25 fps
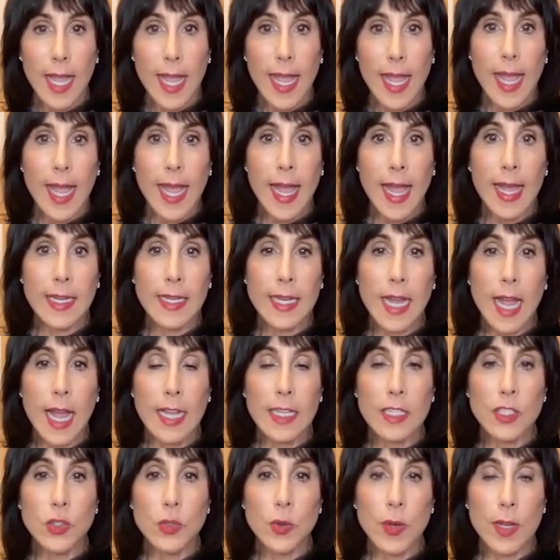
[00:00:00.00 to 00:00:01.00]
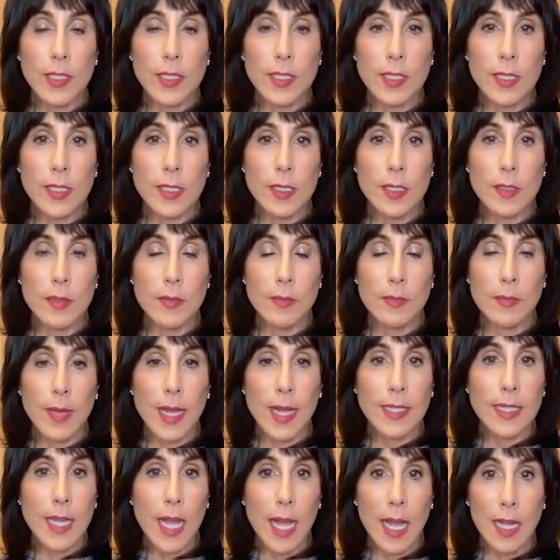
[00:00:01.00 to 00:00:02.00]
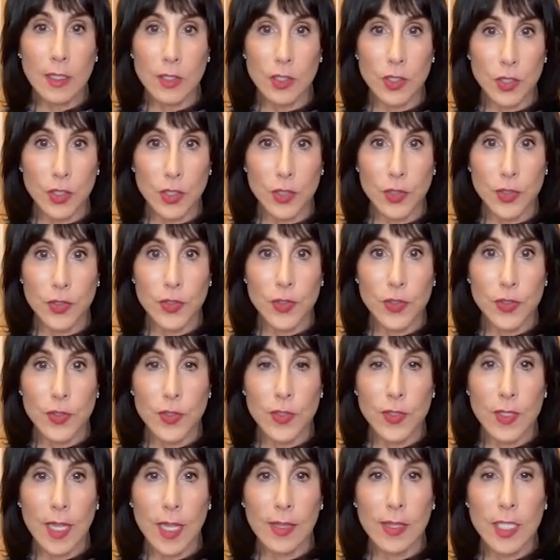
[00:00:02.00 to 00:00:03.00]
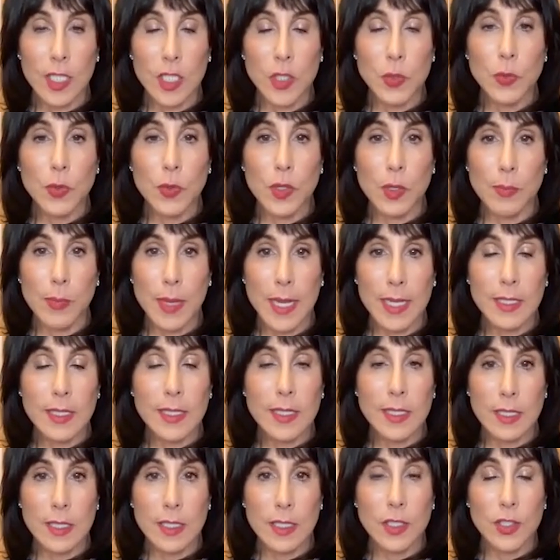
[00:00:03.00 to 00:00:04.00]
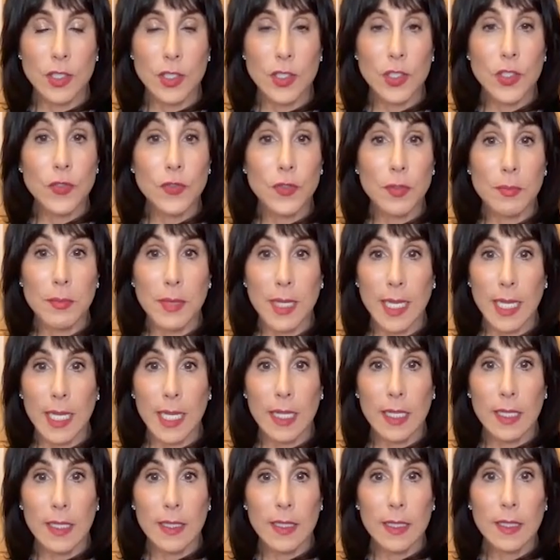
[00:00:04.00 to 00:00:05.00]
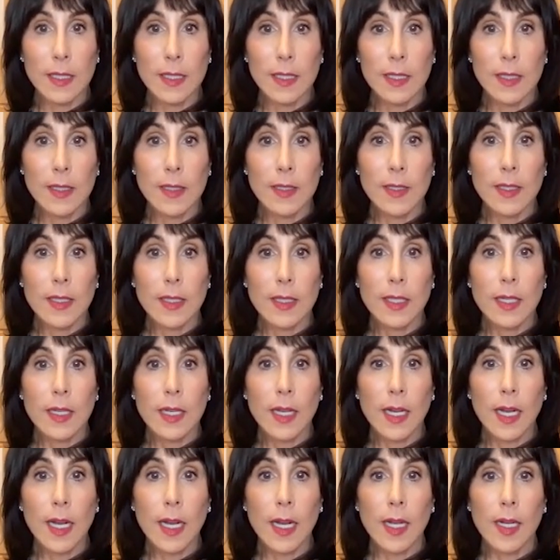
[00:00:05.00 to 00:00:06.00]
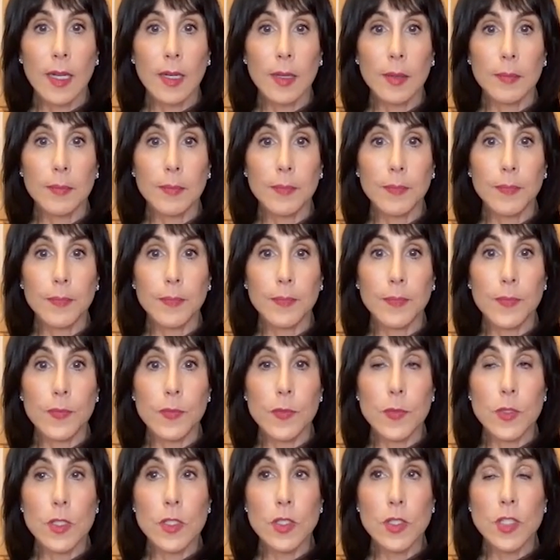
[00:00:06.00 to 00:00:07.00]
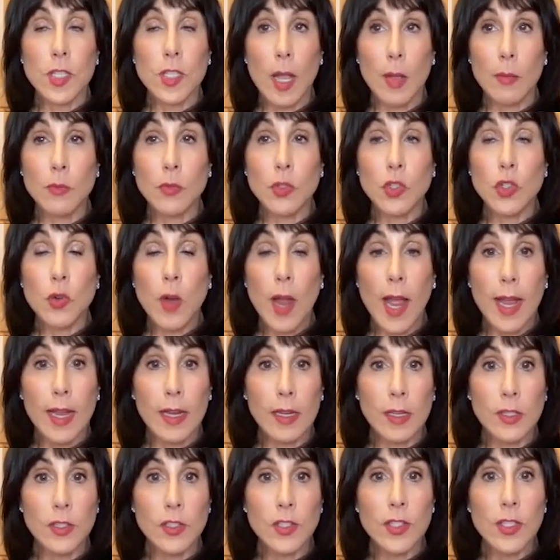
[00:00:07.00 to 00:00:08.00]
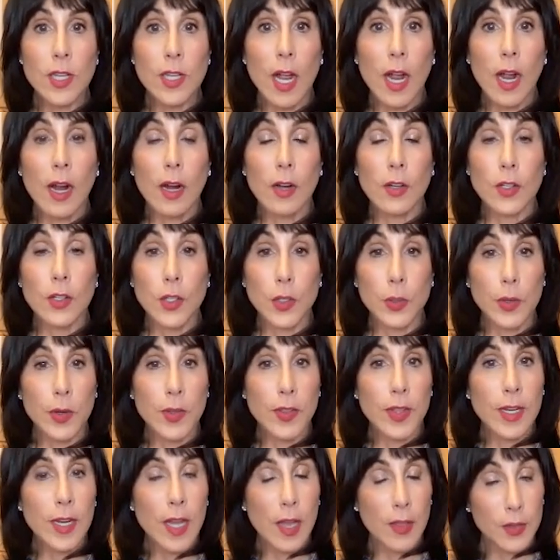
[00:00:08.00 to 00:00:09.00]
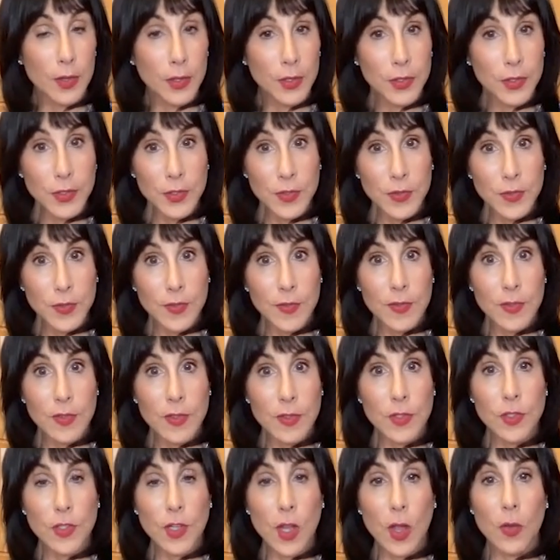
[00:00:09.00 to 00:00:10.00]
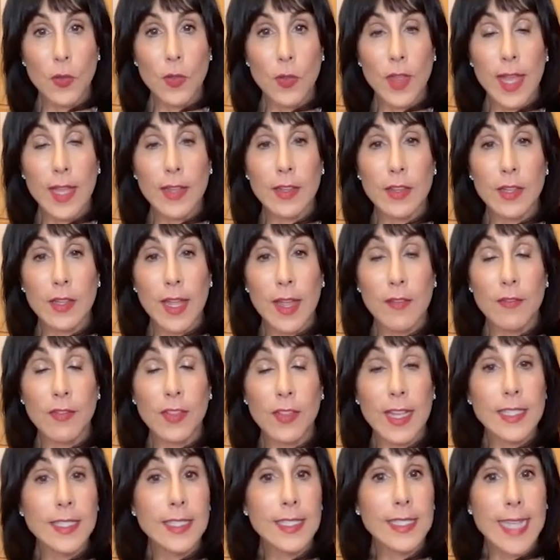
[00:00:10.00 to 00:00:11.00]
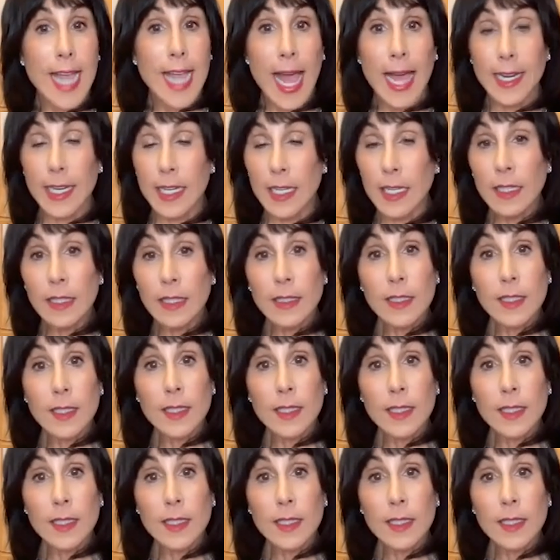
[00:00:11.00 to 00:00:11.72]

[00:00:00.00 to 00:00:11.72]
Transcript: and i trusted my doctors that these were the best decisions for me um, some trials are newer than others so they have less data.